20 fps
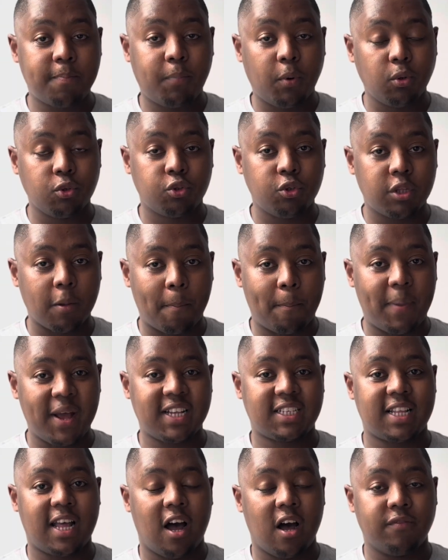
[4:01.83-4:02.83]
Bull do the
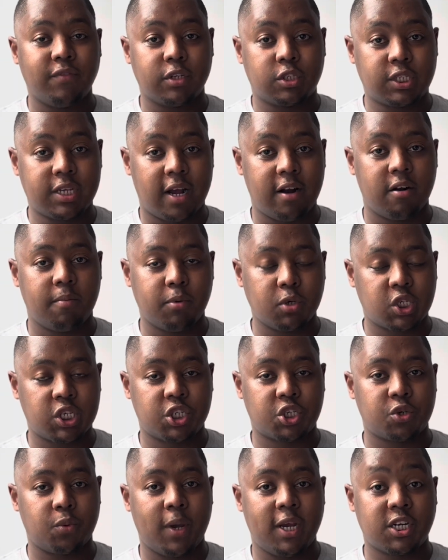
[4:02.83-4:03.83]
best out of a terrible
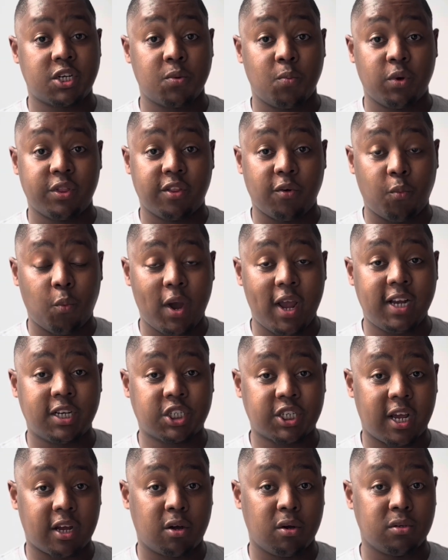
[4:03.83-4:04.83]
situation with the way
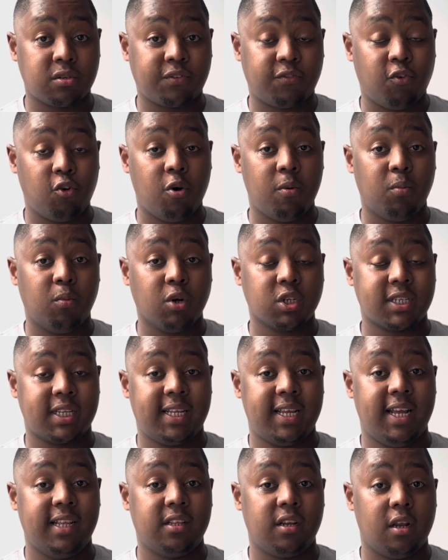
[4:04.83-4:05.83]
Checo's form was at
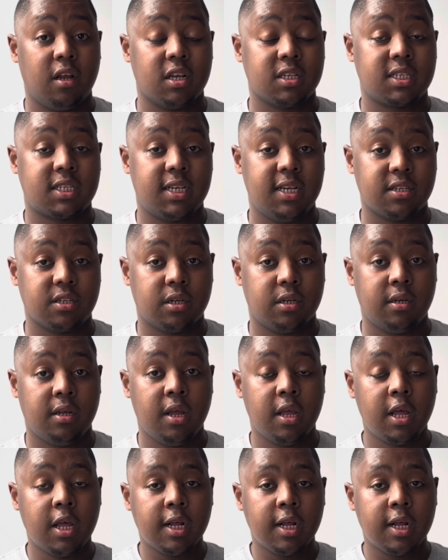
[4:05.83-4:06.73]
the end of last season?